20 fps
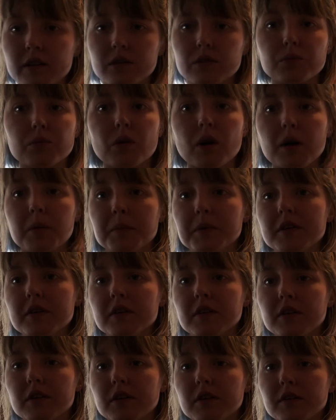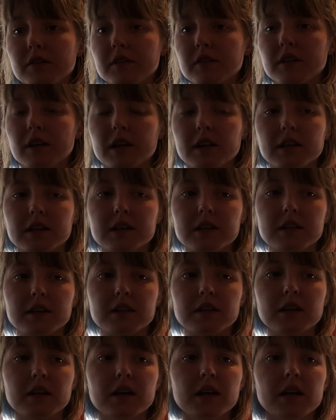these raw materials that
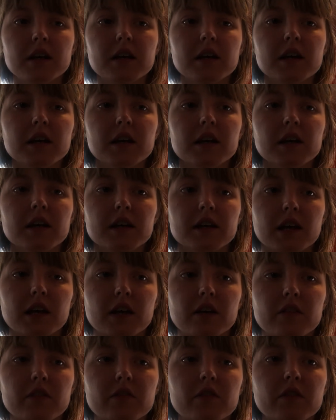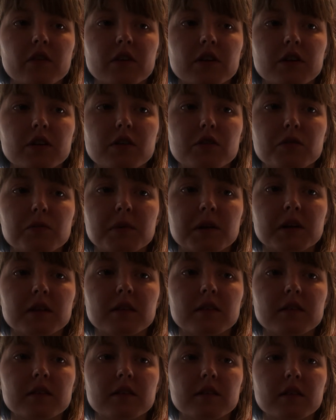he gave
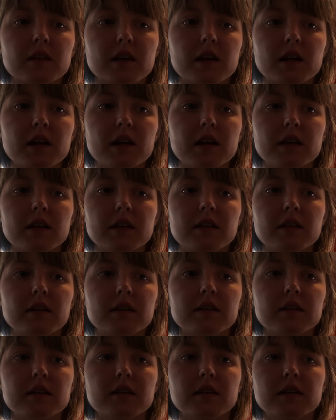humans and